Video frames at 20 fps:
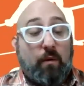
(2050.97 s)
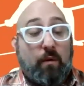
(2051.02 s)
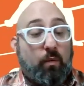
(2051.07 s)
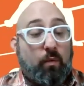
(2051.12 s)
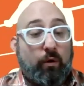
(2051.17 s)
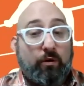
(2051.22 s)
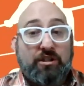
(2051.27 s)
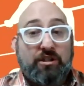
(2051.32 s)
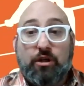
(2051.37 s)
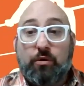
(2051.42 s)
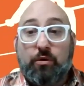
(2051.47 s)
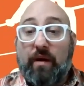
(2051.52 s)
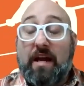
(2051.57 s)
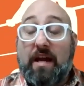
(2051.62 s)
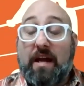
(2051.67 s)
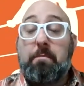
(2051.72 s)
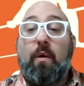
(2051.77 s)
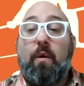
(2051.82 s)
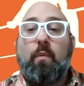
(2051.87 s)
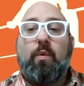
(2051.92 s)
It worked
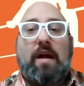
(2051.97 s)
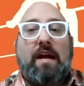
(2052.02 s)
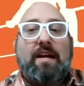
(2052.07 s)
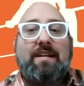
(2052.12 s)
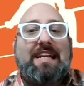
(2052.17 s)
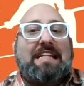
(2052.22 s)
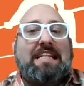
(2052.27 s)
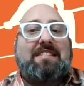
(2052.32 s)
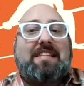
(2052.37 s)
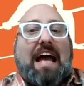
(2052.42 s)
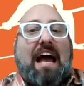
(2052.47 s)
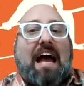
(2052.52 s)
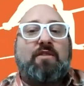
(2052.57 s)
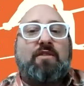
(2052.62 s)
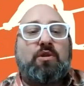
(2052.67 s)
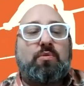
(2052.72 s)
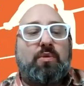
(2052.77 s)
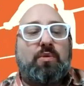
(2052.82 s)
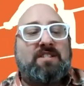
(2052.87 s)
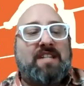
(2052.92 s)
great. But Randy
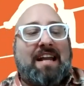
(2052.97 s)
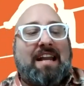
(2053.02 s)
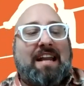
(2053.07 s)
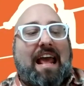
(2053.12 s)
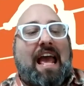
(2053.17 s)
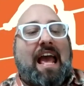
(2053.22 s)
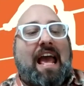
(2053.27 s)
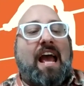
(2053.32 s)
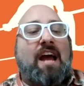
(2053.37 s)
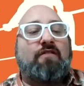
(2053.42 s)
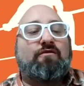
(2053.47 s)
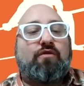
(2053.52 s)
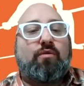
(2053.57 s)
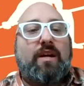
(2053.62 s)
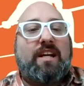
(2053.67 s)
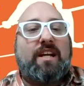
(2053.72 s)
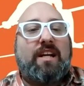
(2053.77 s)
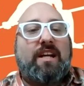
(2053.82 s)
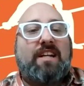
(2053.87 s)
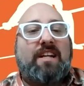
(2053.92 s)
Savage was that
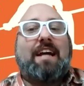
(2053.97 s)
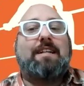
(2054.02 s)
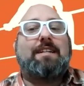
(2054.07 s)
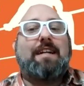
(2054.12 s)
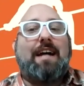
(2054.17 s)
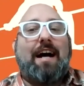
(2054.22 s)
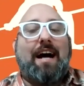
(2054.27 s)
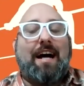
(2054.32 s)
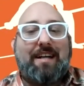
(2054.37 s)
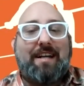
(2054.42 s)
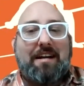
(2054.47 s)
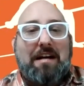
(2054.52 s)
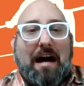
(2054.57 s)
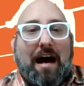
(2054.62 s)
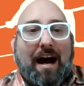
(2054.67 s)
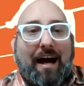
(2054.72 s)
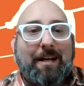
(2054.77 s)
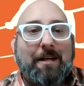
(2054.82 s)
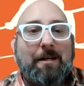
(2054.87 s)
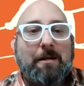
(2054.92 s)
every night kind of
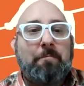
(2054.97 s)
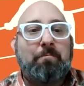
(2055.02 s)
guy